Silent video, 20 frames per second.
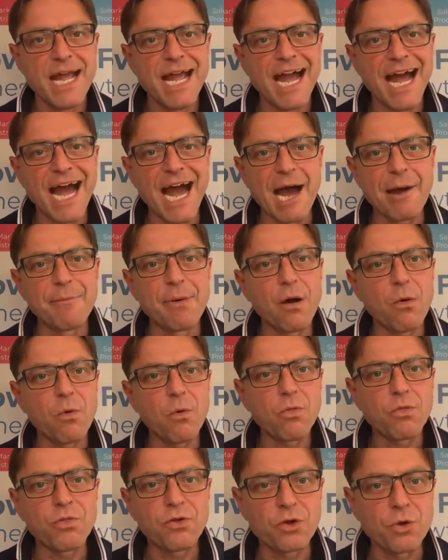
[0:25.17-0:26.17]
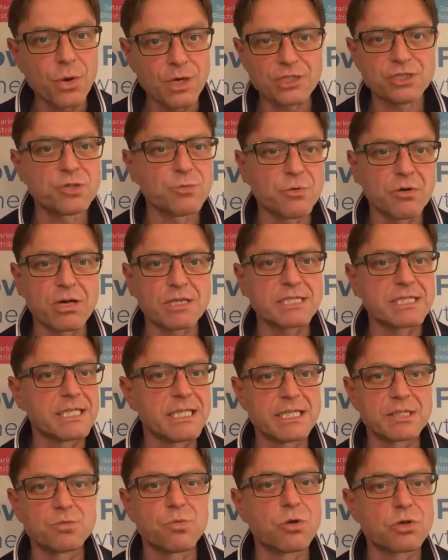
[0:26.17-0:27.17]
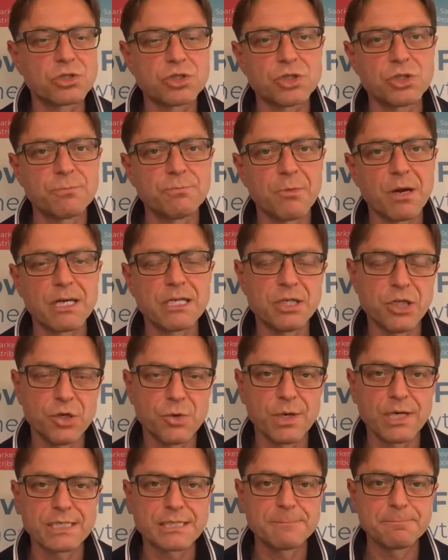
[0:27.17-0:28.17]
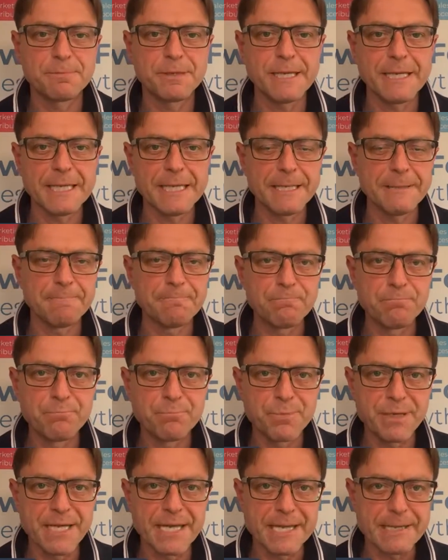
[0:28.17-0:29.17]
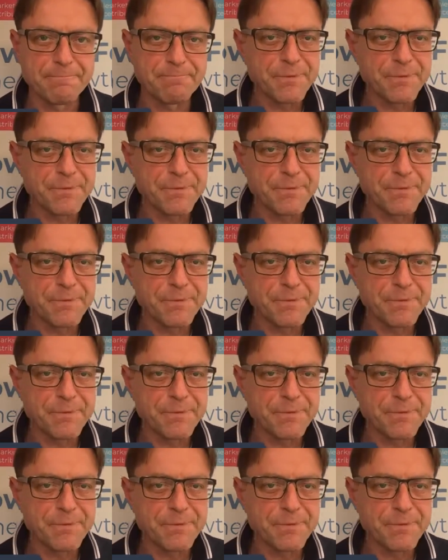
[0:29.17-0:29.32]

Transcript: The question we're asking is, what should my USP be?